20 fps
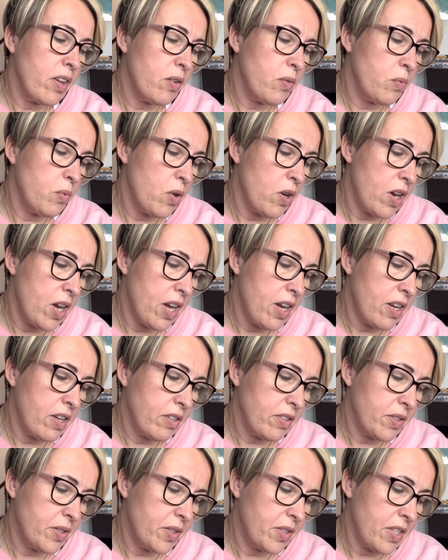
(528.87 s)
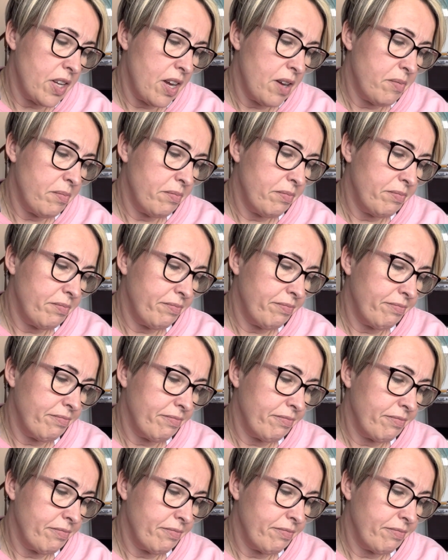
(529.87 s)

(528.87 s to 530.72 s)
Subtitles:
What else? I